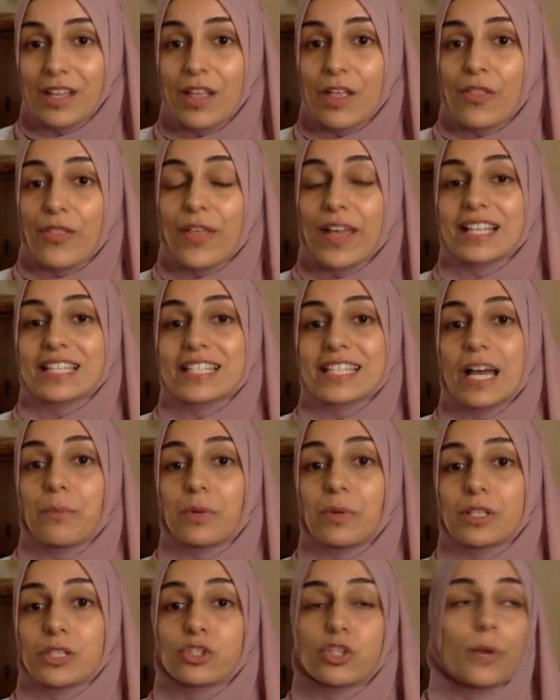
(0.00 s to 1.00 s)
Things that
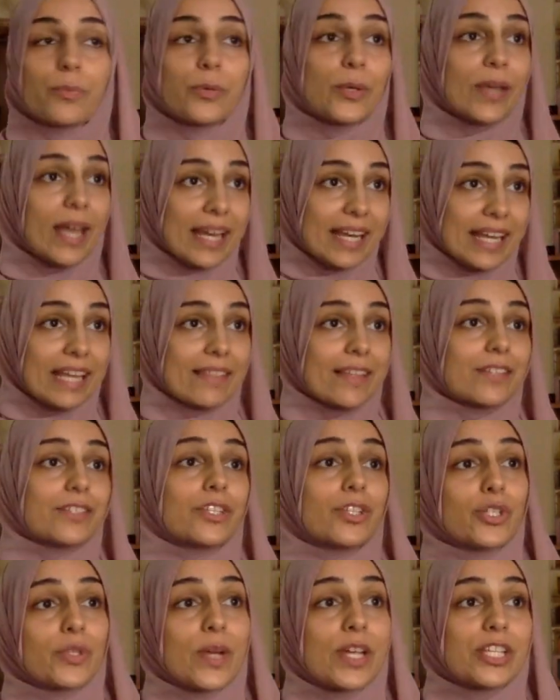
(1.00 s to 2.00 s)
will stop you getting in that
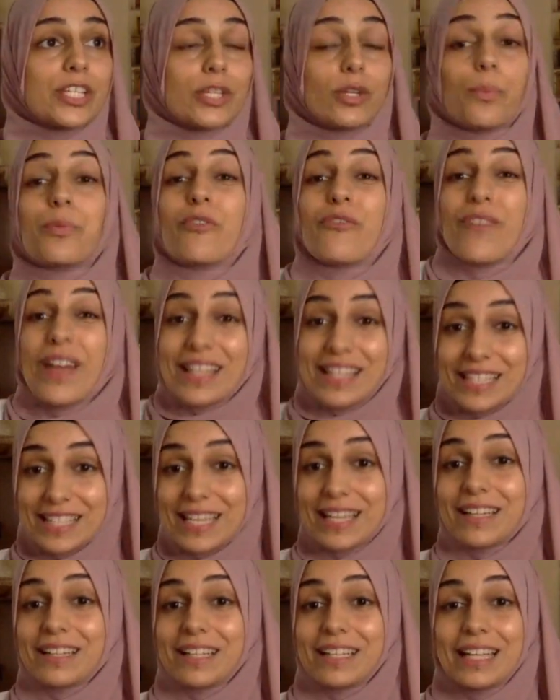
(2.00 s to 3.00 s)
situation or prevent
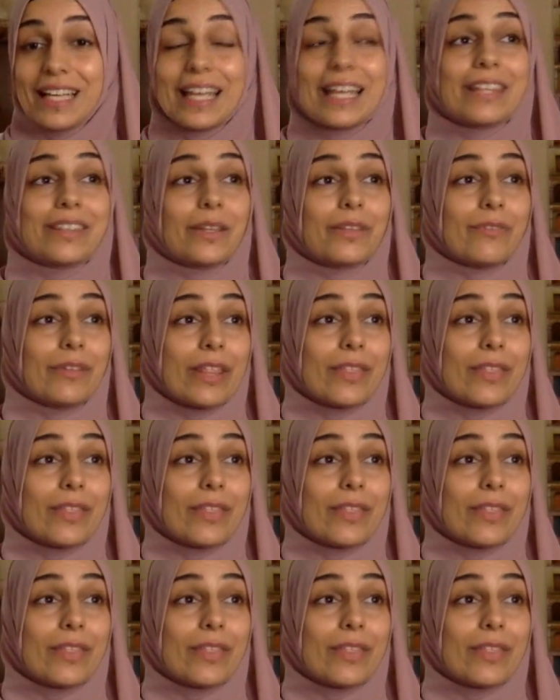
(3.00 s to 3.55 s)
it in